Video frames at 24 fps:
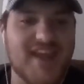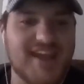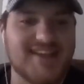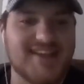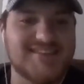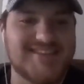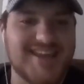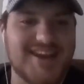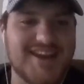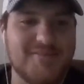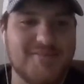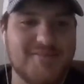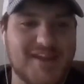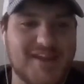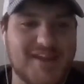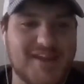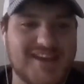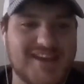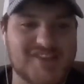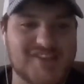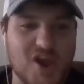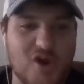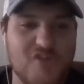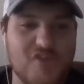did it because
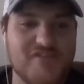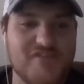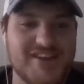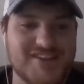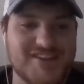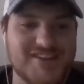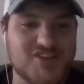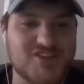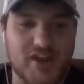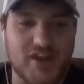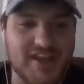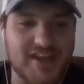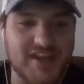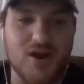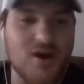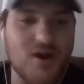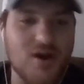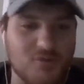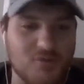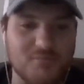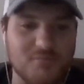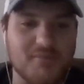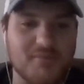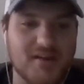Ovi took it
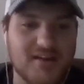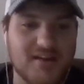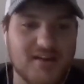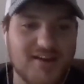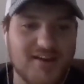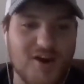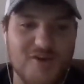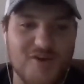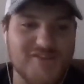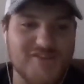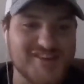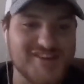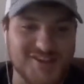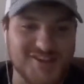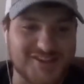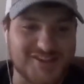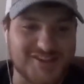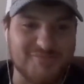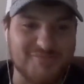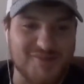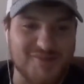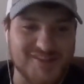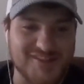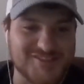home. Ovi took the
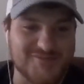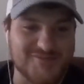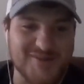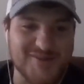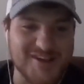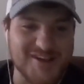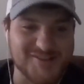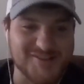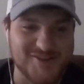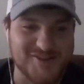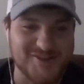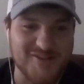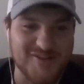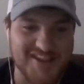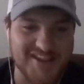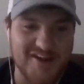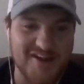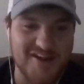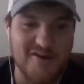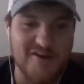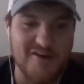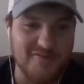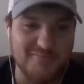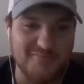Prince of Wales Trophy
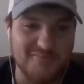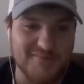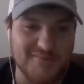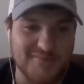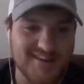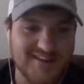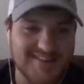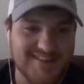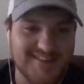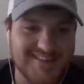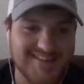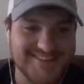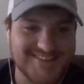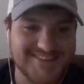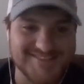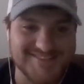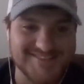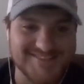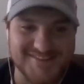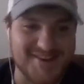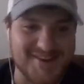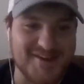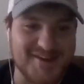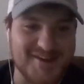home.
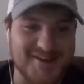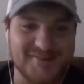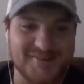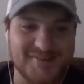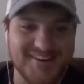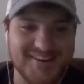So